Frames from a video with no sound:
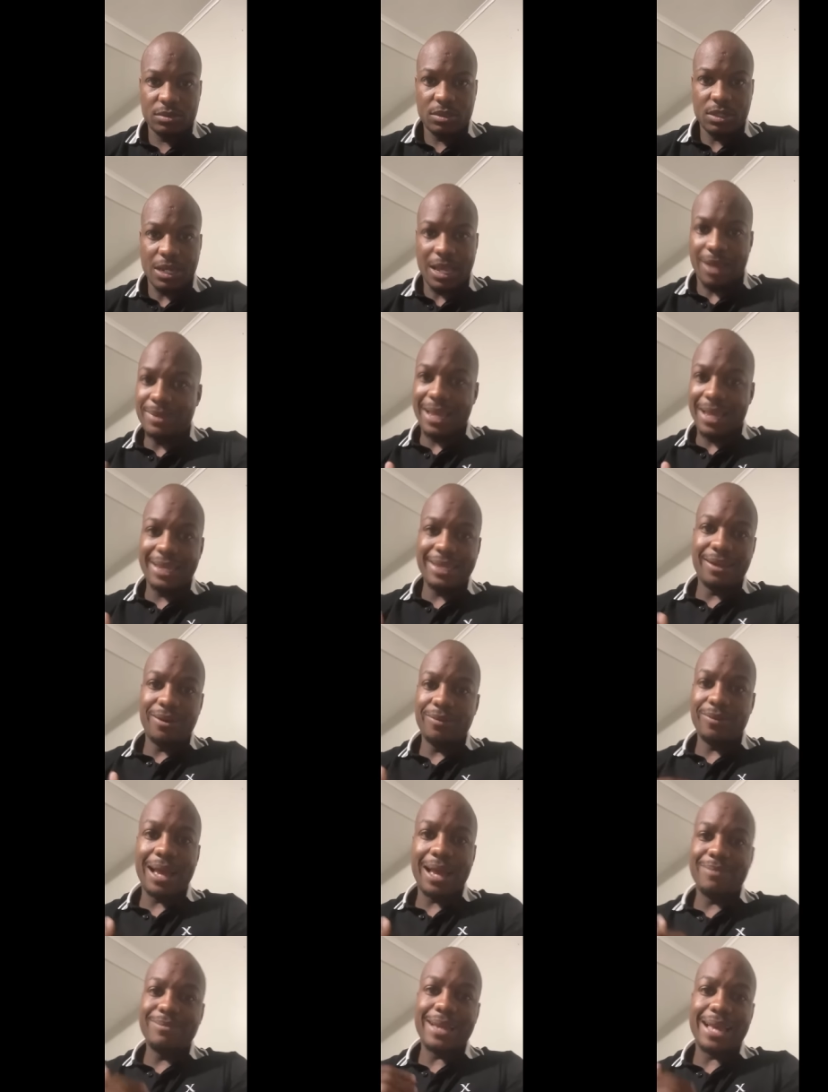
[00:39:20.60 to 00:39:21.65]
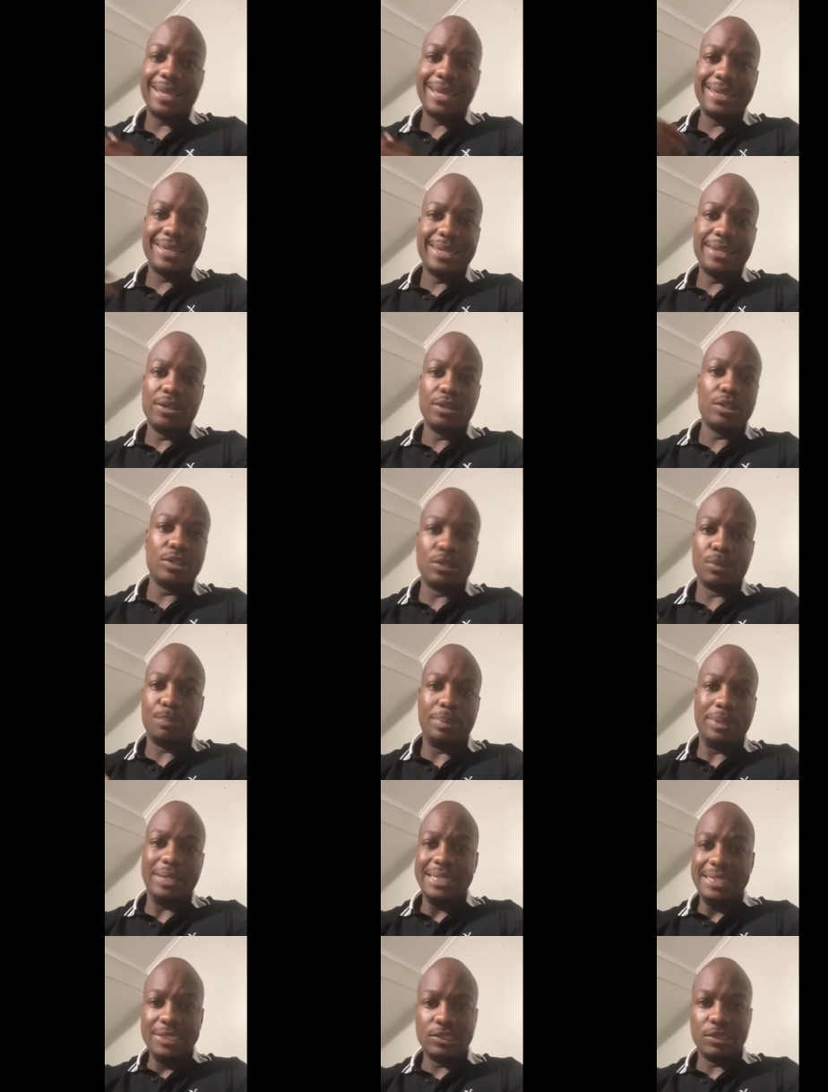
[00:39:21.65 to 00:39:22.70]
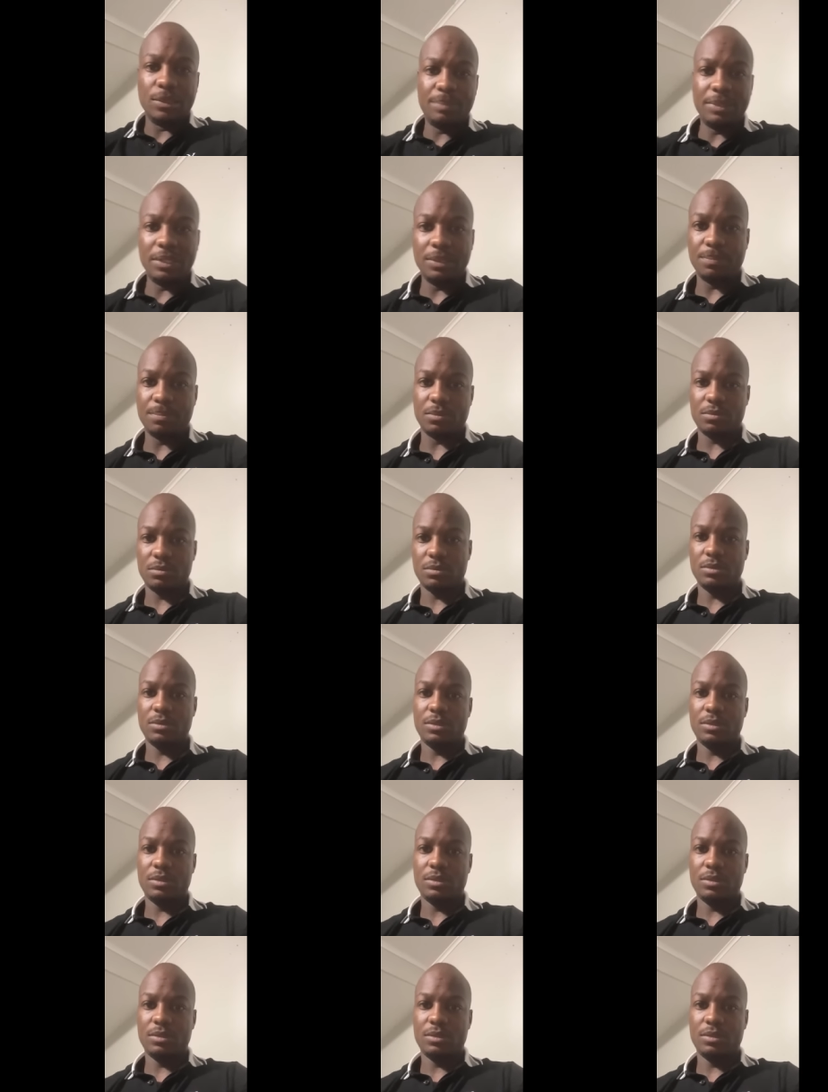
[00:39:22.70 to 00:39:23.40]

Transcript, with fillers: I'm not, I'm not here to please the people.